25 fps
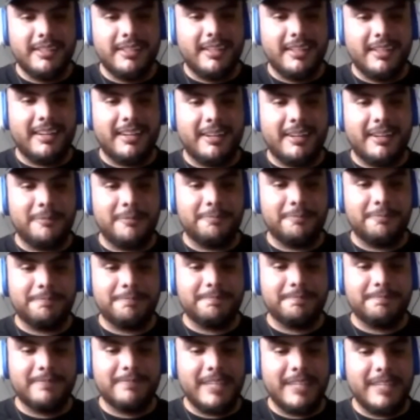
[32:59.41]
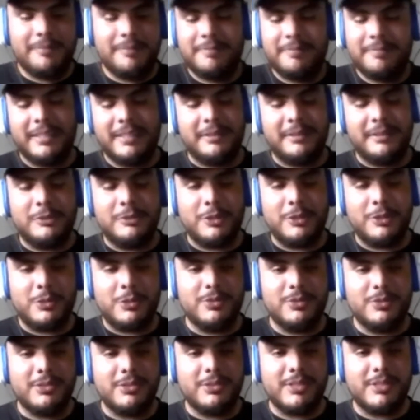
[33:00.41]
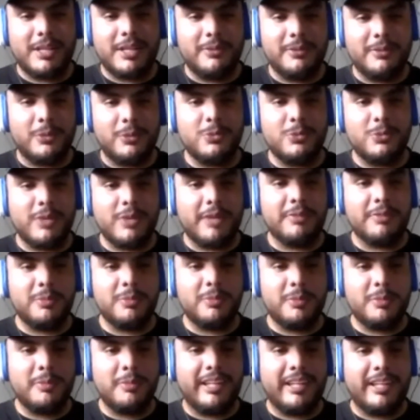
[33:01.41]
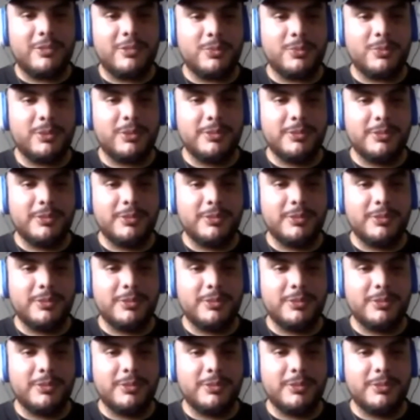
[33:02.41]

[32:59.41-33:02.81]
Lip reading: Those would have to be my last words.